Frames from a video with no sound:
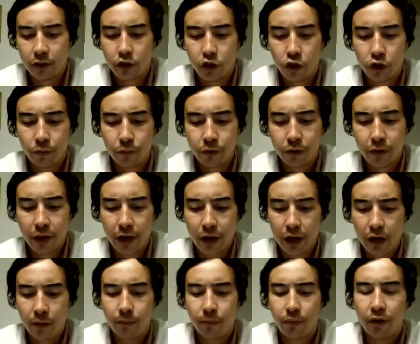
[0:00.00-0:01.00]
troops
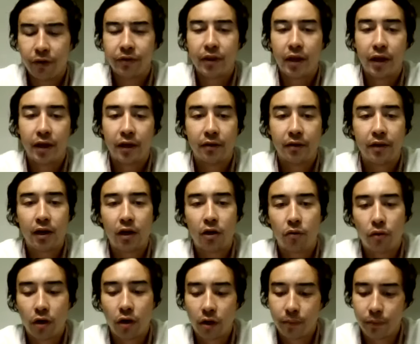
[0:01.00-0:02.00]
there, but they they
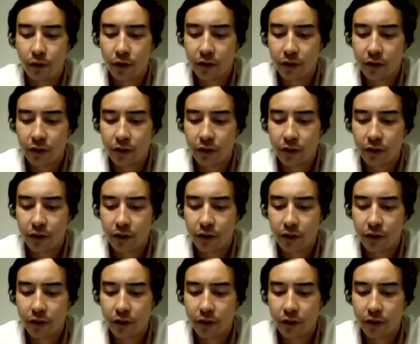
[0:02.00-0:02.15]
don't want to